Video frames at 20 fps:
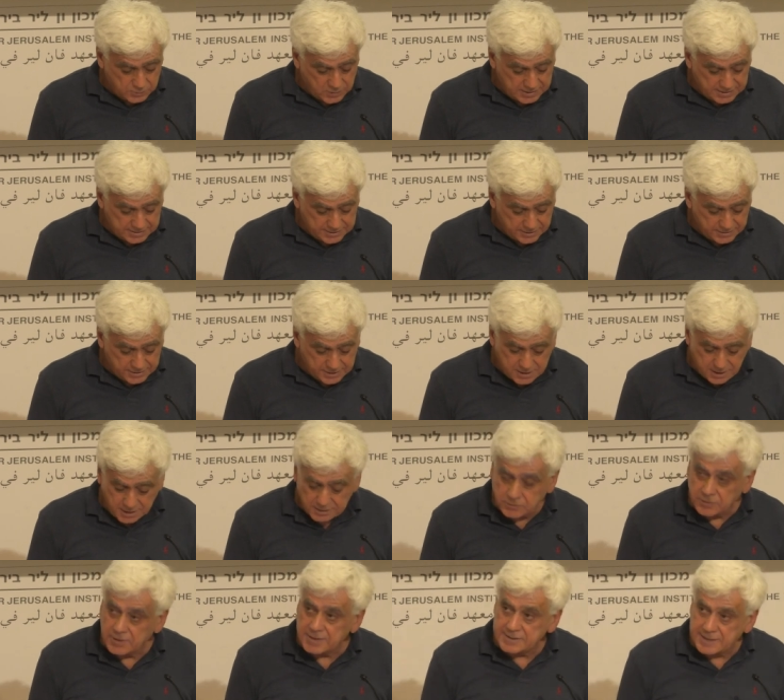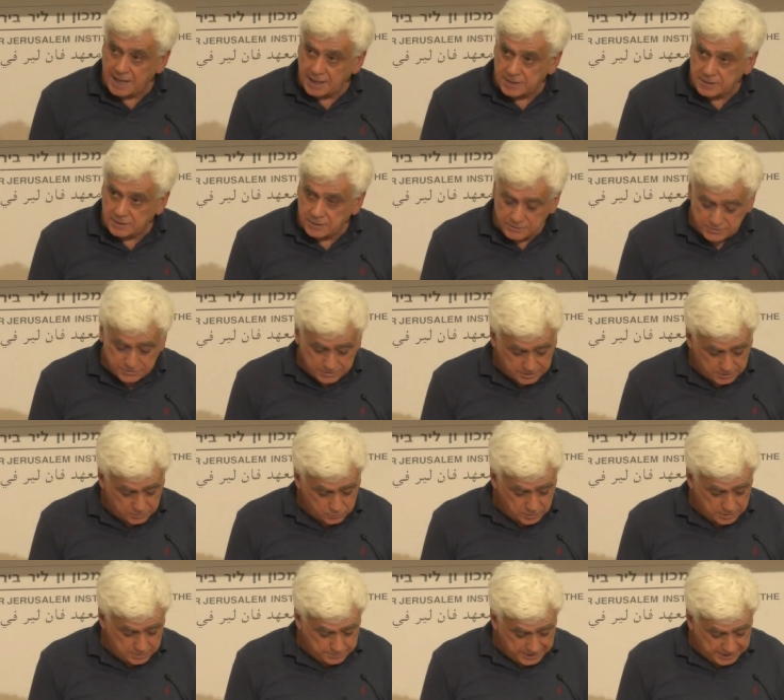well as in regard to psychological
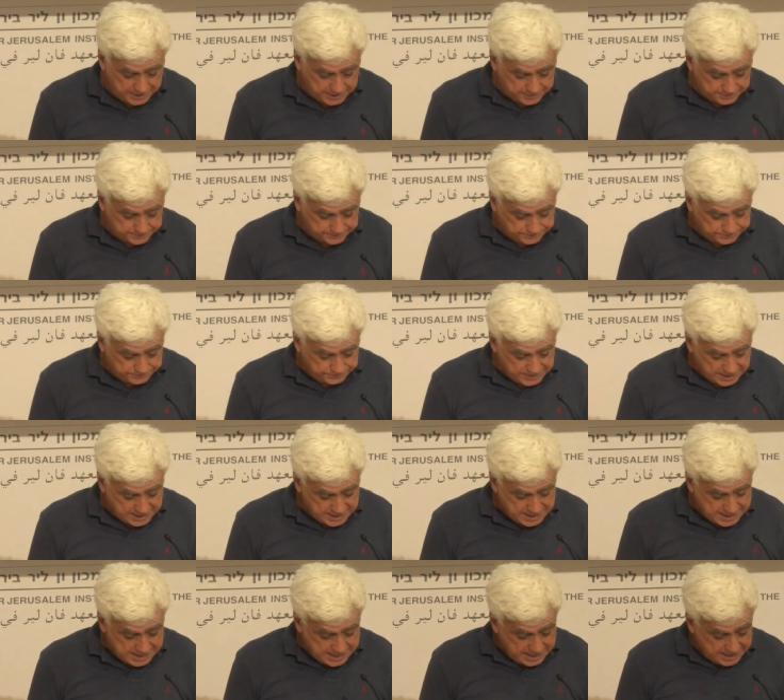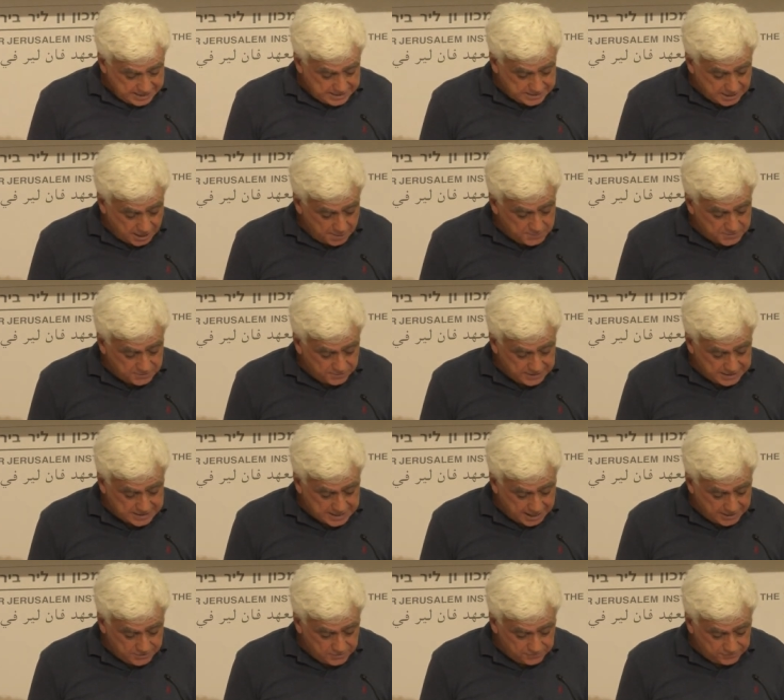well being. In terms of the
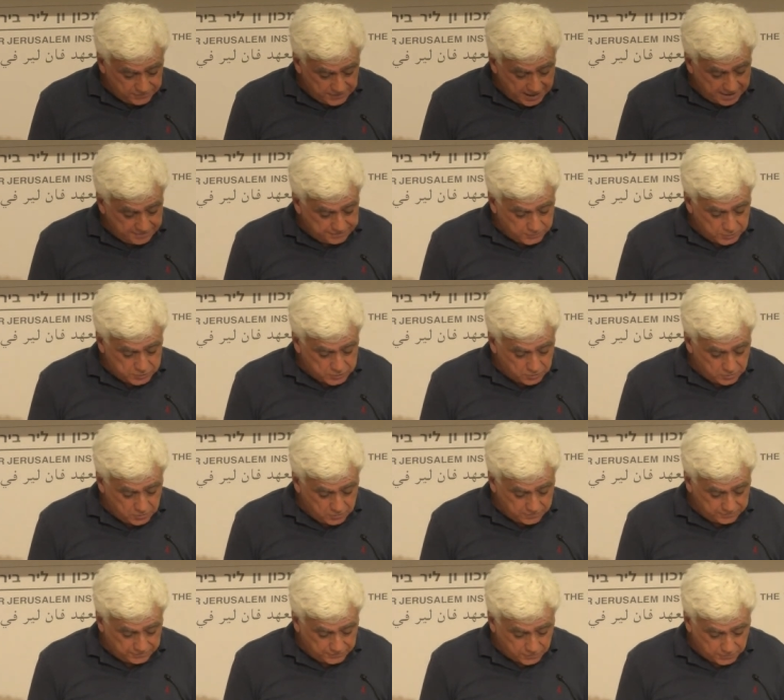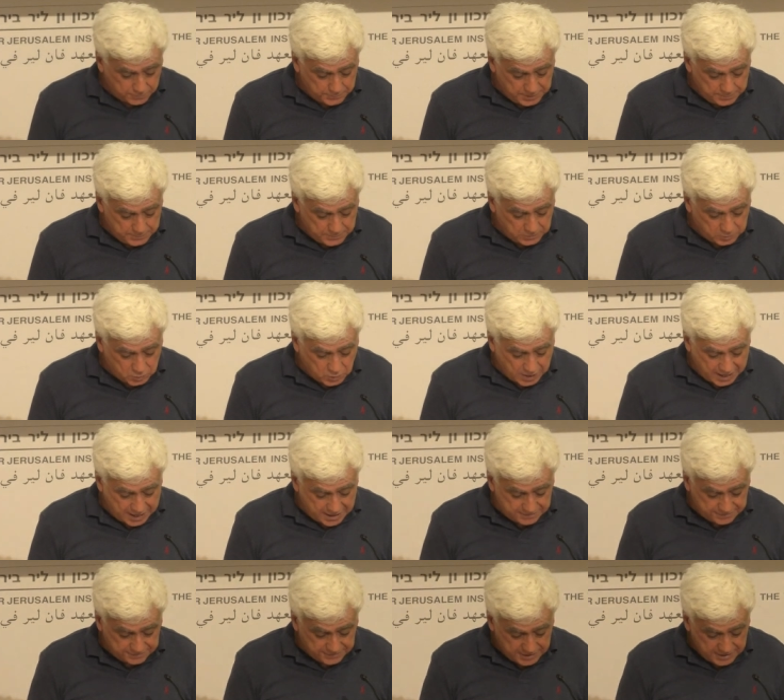kind of life we should look for people to
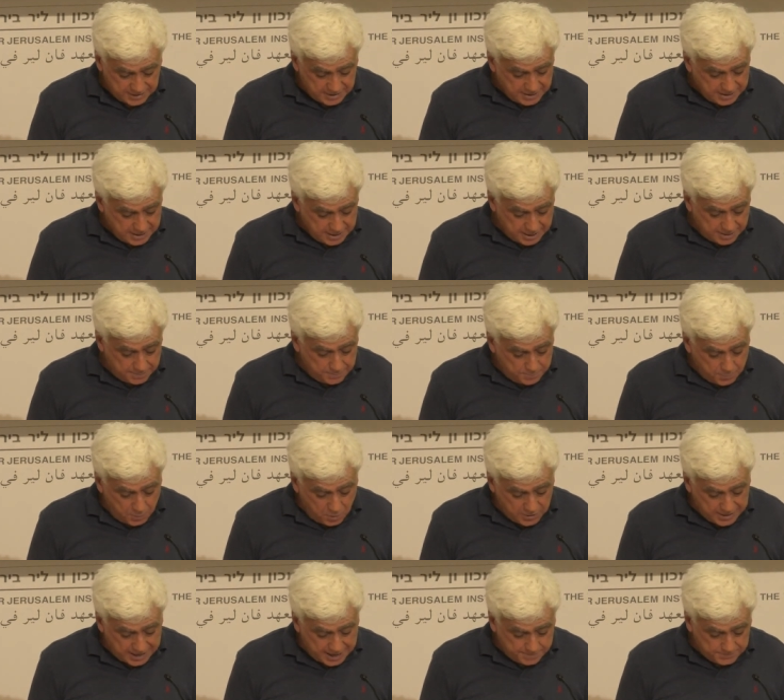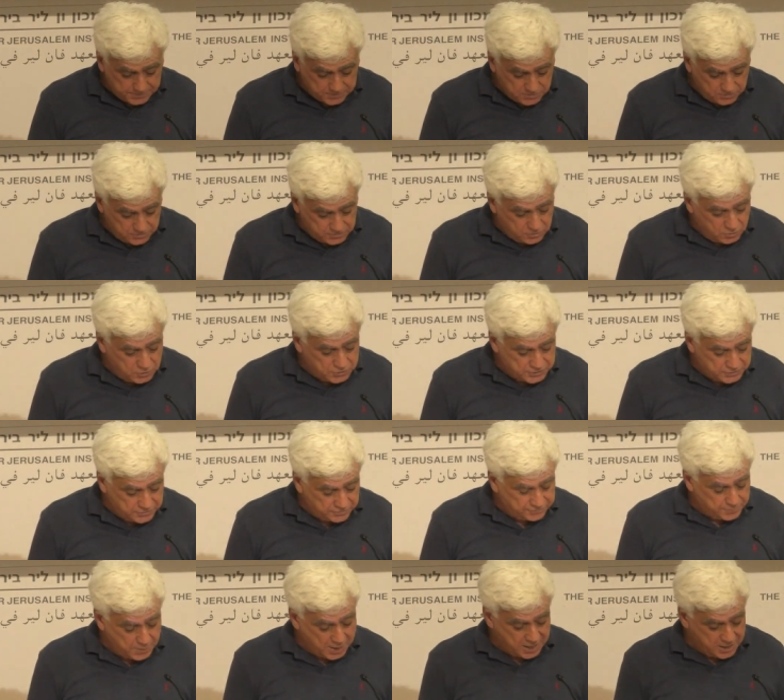have, a more apt conclusion
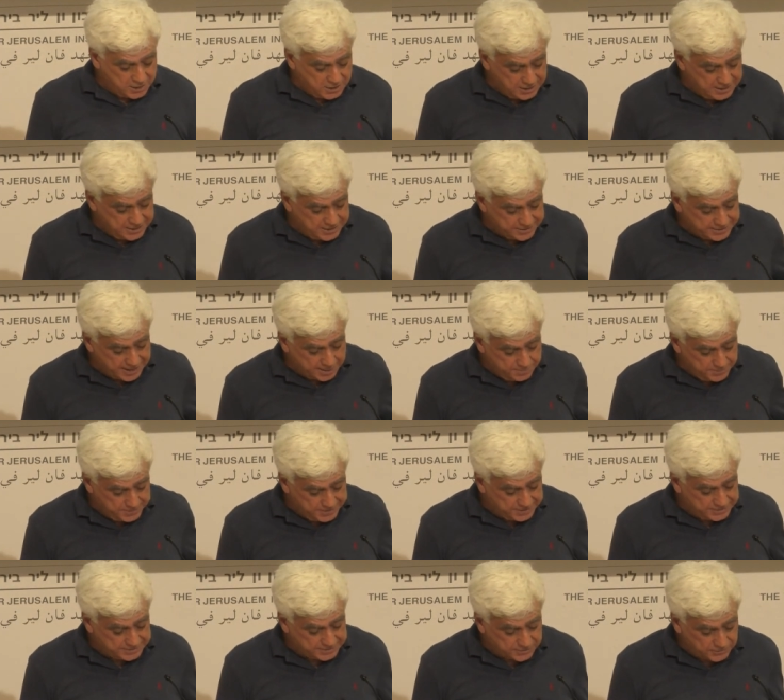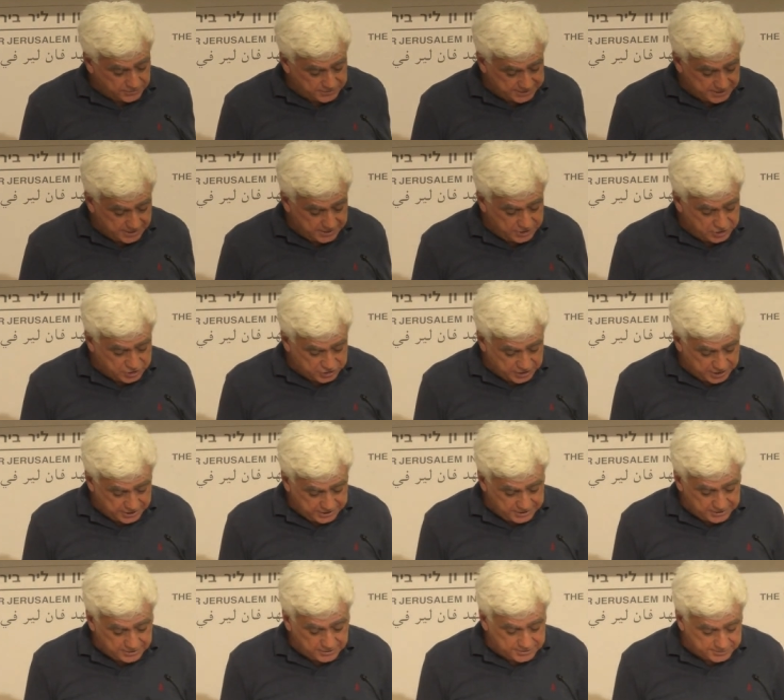of my earlier ramblings concerning
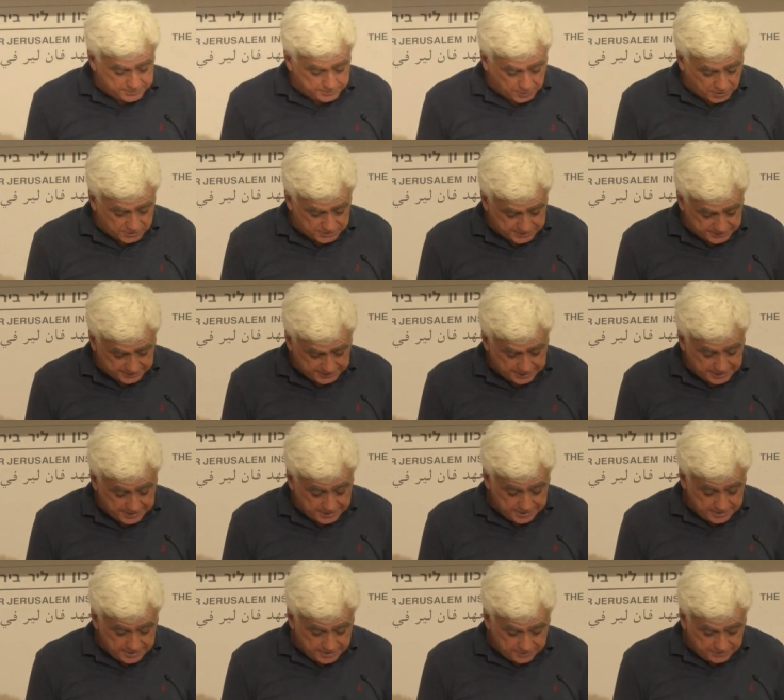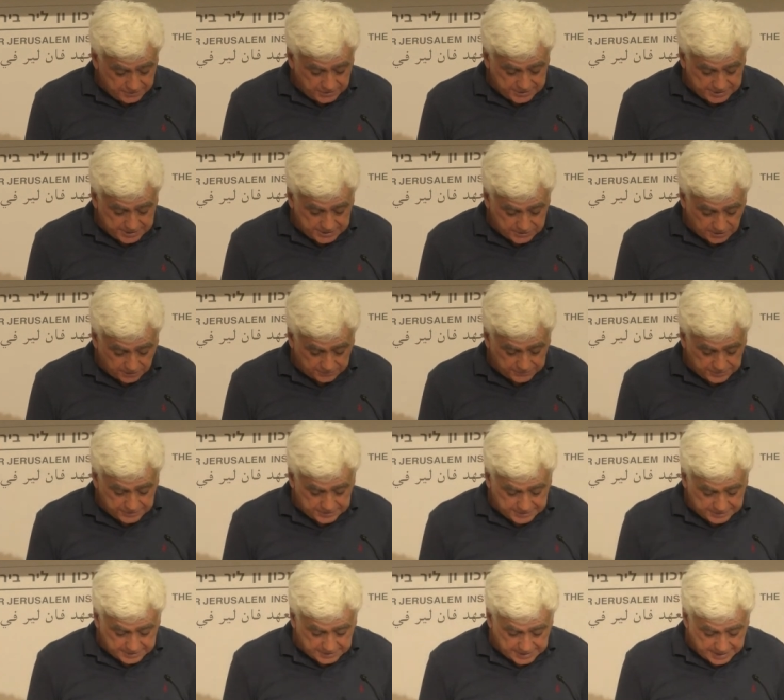sharing reciprocity versus
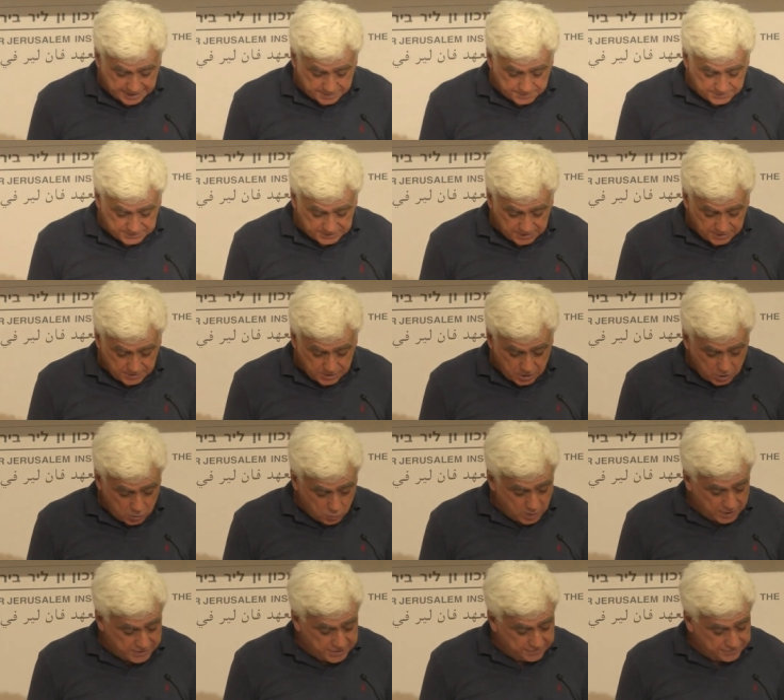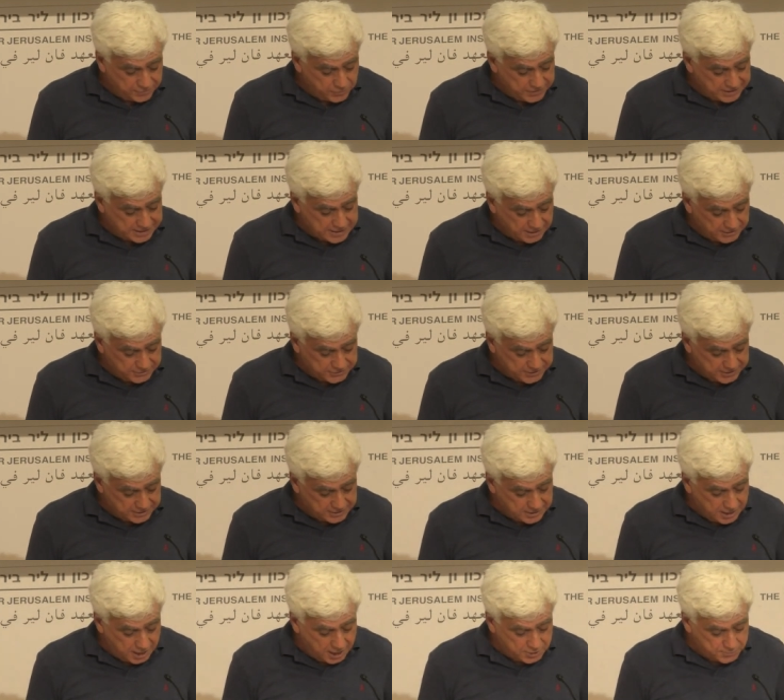sovereignty claims, whether for the country
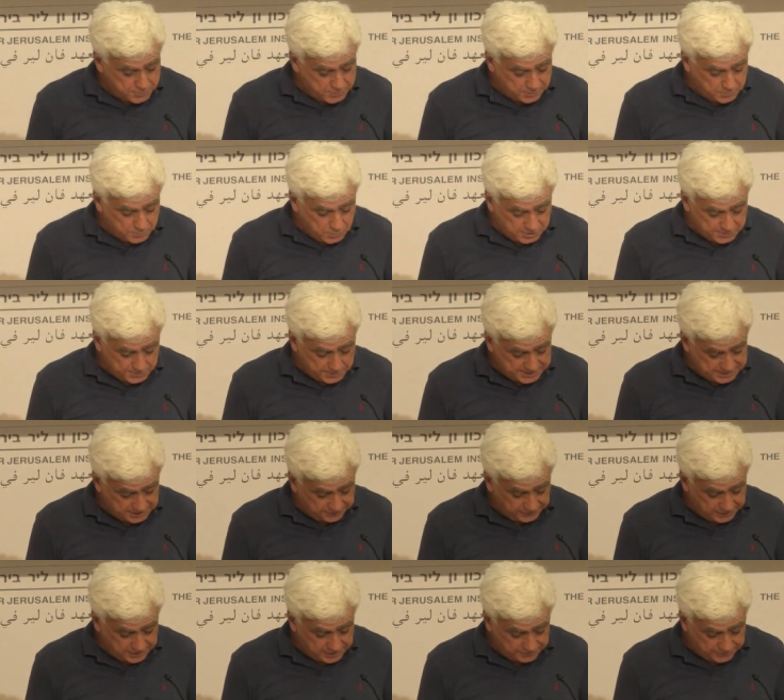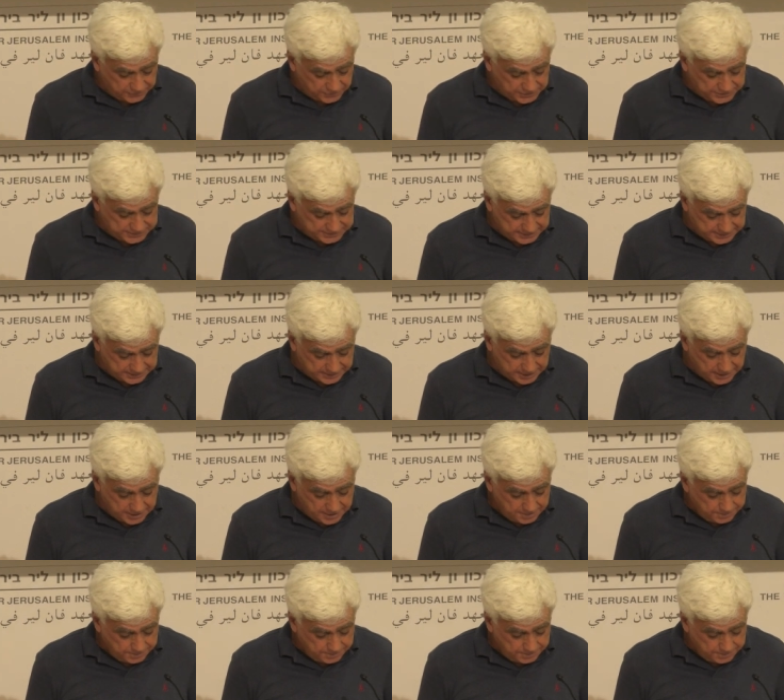at large, but more specifically for the city,